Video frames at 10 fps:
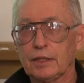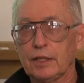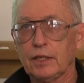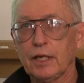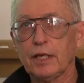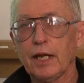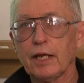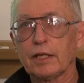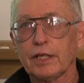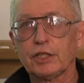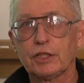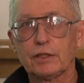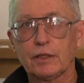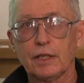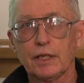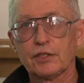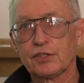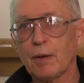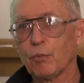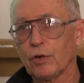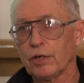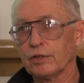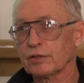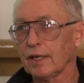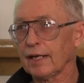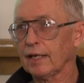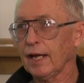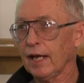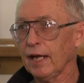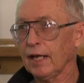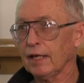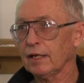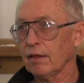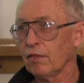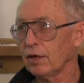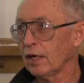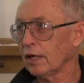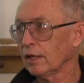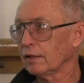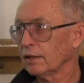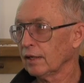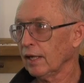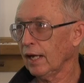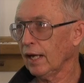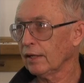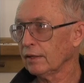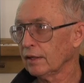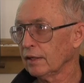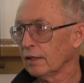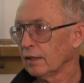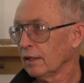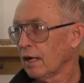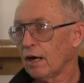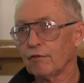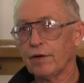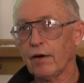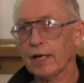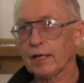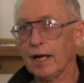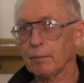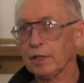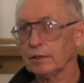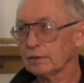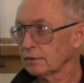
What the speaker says: In English, some words like a, the, and are very common.